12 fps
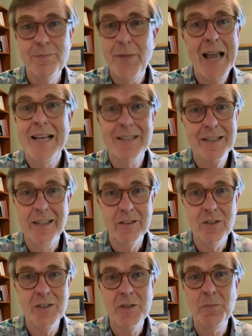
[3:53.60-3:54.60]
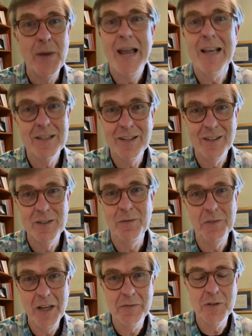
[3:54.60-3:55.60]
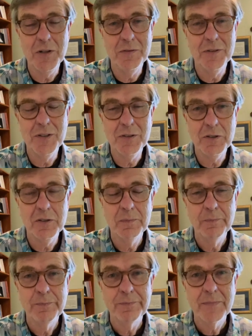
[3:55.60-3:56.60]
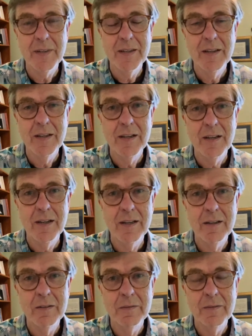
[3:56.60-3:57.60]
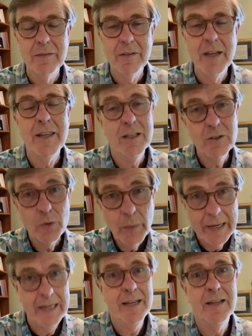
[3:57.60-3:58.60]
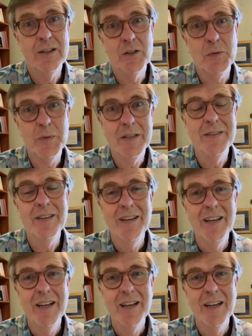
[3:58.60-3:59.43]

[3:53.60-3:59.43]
baskets of leftovers. And that's the way it is with